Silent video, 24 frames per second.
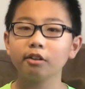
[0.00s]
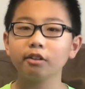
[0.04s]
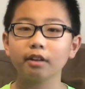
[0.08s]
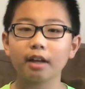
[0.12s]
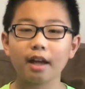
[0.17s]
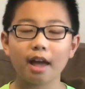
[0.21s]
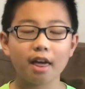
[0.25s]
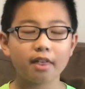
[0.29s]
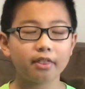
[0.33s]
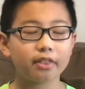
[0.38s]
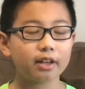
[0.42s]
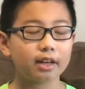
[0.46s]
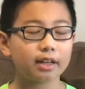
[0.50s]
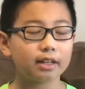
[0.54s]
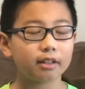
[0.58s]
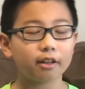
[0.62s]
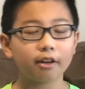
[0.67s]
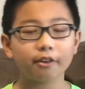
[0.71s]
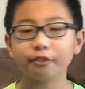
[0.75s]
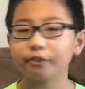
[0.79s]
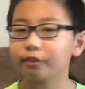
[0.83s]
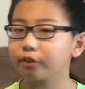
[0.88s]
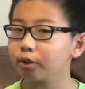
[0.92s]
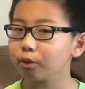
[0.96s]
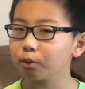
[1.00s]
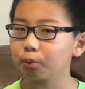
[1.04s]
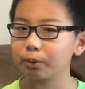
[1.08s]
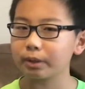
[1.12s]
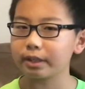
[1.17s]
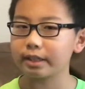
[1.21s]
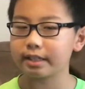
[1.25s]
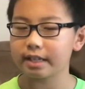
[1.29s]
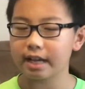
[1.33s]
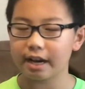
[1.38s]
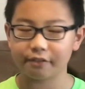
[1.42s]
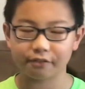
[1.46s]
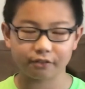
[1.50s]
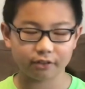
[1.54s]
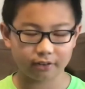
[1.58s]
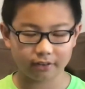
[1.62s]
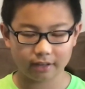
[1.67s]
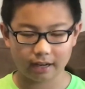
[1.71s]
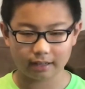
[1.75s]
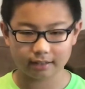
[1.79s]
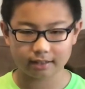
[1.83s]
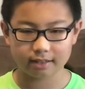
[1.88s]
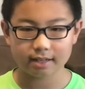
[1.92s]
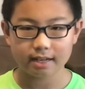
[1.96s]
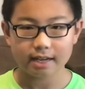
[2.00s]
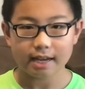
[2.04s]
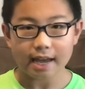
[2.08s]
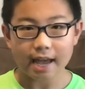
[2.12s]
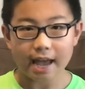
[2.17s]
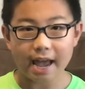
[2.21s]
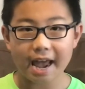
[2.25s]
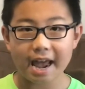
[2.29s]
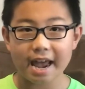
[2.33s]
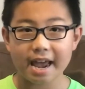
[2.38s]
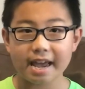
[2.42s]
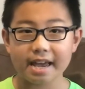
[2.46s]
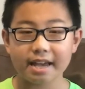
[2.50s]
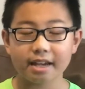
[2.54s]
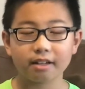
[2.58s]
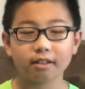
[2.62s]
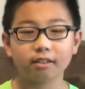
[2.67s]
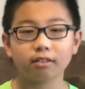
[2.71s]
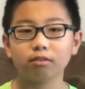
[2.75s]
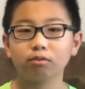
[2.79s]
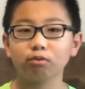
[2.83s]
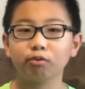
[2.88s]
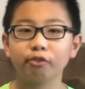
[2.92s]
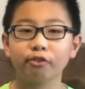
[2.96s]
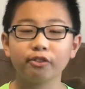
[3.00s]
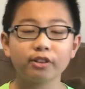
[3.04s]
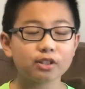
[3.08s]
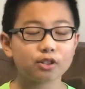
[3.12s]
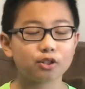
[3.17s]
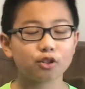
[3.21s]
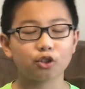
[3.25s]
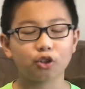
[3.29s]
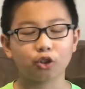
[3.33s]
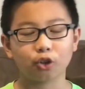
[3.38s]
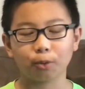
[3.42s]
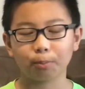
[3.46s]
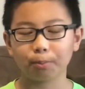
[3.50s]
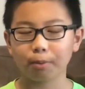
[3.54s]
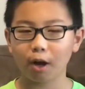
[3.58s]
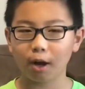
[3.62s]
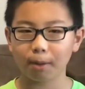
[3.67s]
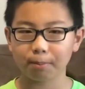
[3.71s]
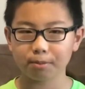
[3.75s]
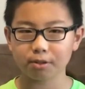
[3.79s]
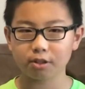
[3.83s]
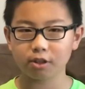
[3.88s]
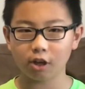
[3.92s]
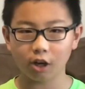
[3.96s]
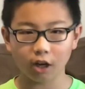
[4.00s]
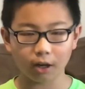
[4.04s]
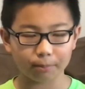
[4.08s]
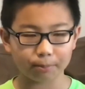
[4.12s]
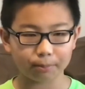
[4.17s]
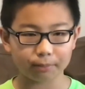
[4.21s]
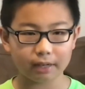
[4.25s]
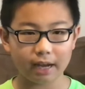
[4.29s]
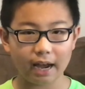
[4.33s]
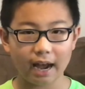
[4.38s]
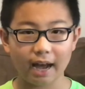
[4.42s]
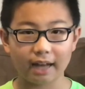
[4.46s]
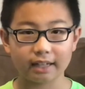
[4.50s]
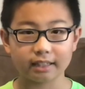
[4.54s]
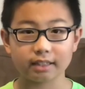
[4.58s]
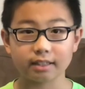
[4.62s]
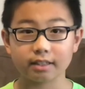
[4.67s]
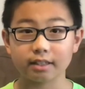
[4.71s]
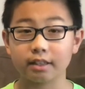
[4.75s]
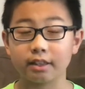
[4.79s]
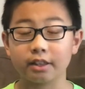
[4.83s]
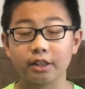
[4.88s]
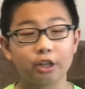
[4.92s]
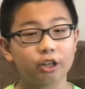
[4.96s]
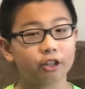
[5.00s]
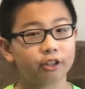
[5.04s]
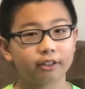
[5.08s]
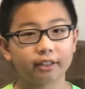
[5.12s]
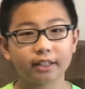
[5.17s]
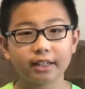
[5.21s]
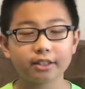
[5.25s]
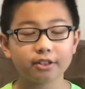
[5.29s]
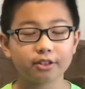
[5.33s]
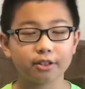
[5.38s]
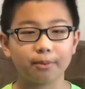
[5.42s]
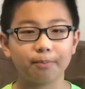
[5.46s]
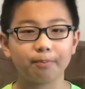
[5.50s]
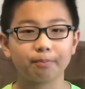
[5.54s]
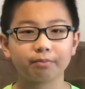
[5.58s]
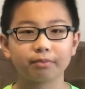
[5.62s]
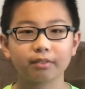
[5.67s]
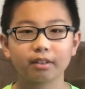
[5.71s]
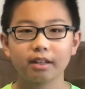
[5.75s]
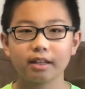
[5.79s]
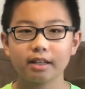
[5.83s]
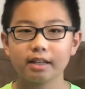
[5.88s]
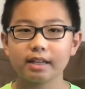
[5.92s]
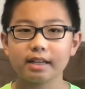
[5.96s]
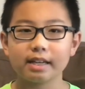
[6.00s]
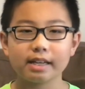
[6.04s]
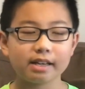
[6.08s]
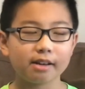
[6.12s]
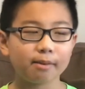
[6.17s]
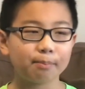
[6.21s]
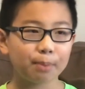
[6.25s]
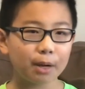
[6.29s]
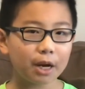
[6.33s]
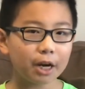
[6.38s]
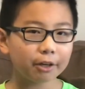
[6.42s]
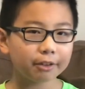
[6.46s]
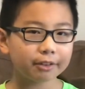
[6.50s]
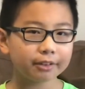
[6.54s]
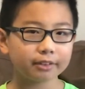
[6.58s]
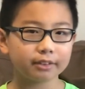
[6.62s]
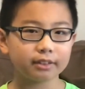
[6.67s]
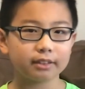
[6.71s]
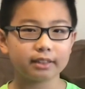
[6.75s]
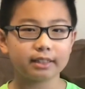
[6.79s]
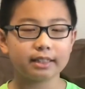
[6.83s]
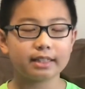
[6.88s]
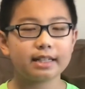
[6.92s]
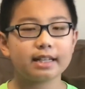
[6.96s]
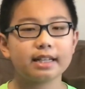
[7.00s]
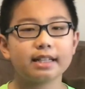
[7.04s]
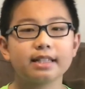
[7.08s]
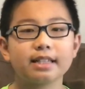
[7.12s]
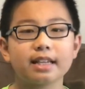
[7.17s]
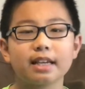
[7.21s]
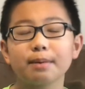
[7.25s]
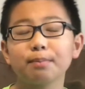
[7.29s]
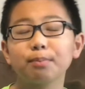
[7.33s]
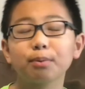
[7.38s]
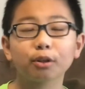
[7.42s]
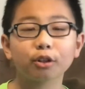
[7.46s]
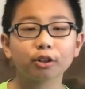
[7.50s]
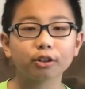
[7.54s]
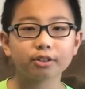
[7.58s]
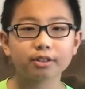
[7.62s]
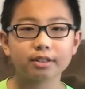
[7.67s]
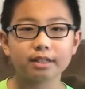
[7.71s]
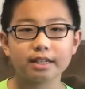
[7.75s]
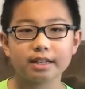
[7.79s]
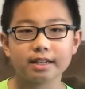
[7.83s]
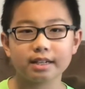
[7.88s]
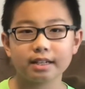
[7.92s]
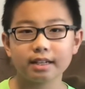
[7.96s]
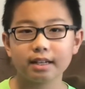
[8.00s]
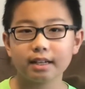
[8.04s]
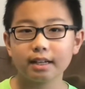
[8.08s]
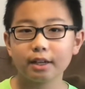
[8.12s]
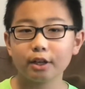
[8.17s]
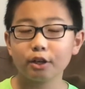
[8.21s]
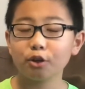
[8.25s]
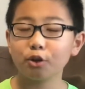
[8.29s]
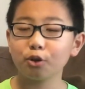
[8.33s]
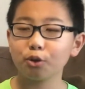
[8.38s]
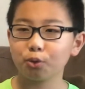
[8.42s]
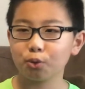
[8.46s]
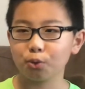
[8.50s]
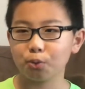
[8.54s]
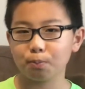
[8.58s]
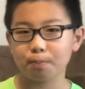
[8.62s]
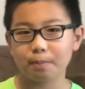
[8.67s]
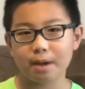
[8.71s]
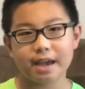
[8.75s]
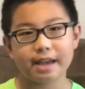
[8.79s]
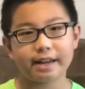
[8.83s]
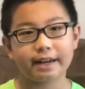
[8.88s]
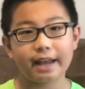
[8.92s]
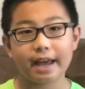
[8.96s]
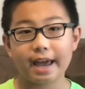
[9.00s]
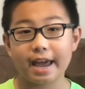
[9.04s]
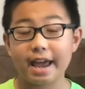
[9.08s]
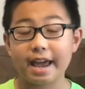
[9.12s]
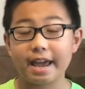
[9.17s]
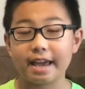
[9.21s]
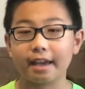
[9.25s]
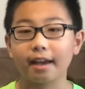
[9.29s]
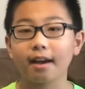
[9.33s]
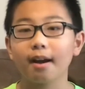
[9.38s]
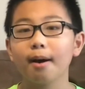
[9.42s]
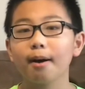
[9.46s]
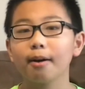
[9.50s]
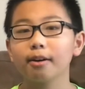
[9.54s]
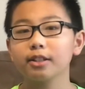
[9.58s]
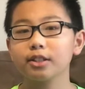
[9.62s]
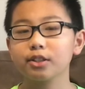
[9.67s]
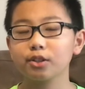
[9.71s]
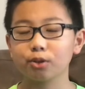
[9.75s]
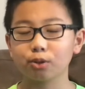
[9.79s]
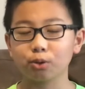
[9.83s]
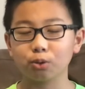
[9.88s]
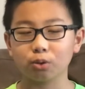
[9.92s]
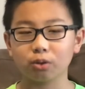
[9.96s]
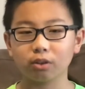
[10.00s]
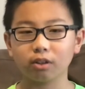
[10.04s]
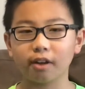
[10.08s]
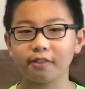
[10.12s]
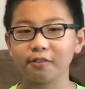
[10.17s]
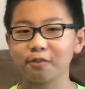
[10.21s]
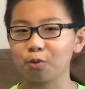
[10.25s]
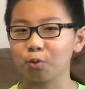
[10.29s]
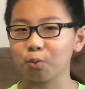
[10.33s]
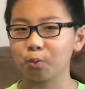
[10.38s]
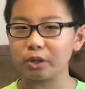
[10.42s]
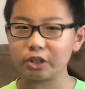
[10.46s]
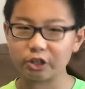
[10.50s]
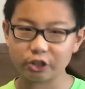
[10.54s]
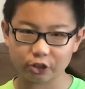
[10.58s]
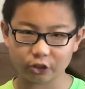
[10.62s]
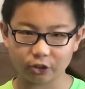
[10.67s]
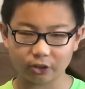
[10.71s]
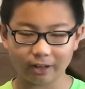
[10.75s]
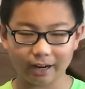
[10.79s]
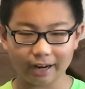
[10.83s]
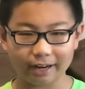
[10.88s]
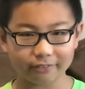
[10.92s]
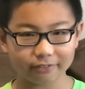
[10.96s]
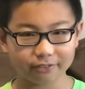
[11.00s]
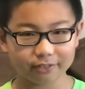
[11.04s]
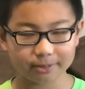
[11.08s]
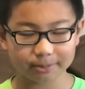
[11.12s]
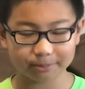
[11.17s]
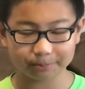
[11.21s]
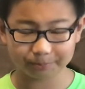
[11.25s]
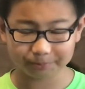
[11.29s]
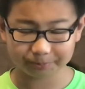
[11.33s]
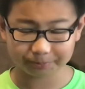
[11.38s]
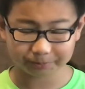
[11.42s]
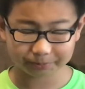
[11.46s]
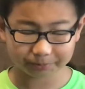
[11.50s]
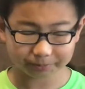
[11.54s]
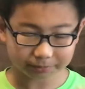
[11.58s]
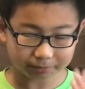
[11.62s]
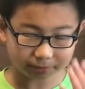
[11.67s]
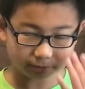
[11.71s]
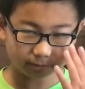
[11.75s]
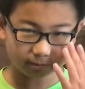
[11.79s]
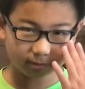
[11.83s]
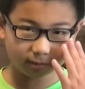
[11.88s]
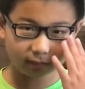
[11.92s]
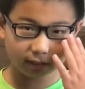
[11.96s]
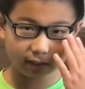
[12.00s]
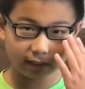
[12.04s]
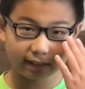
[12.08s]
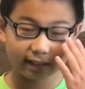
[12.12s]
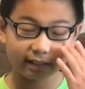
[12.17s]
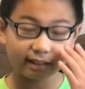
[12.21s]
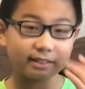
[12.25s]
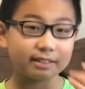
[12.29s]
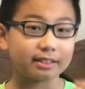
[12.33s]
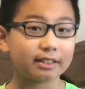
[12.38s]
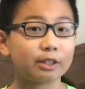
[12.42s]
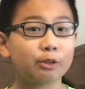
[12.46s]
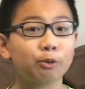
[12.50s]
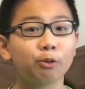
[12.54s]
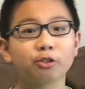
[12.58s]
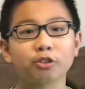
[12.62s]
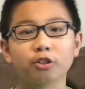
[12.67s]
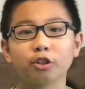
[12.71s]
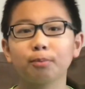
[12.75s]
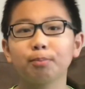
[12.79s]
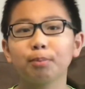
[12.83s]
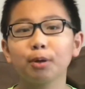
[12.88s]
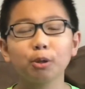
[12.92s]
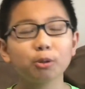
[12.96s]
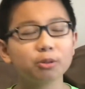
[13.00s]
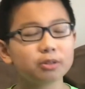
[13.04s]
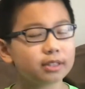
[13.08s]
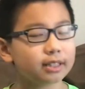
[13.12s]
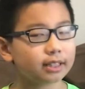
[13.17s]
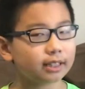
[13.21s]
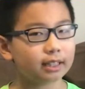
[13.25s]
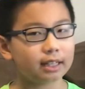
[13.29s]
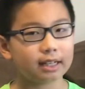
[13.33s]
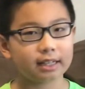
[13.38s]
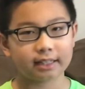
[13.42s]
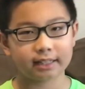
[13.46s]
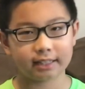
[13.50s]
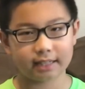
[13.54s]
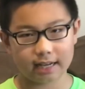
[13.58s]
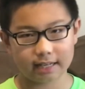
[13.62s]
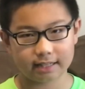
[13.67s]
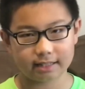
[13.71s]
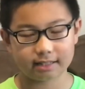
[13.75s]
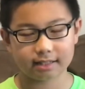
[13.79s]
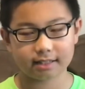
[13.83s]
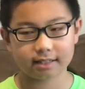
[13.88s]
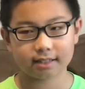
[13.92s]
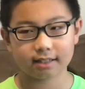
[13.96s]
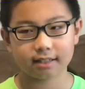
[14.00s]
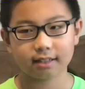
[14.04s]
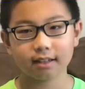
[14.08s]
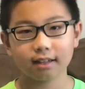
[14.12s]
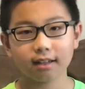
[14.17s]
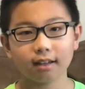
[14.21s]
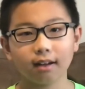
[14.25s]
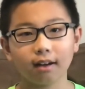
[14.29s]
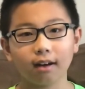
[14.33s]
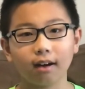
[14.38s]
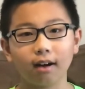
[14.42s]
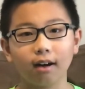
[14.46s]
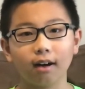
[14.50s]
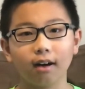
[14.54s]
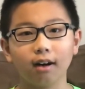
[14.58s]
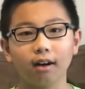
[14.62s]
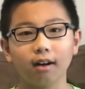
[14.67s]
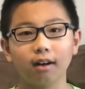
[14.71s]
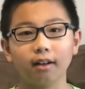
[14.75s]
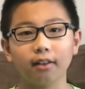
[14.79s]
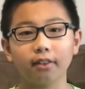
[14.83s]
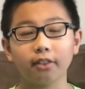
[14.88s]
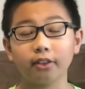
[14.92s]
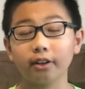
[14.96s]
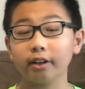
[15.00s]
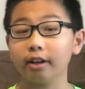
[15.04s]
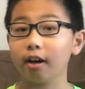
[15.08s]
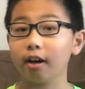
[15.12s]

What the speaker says: And then a few weeks after that, a visitor pops up at their kingdom. Apparently, it's a person who made a school of witchcraft, and it was opposing against the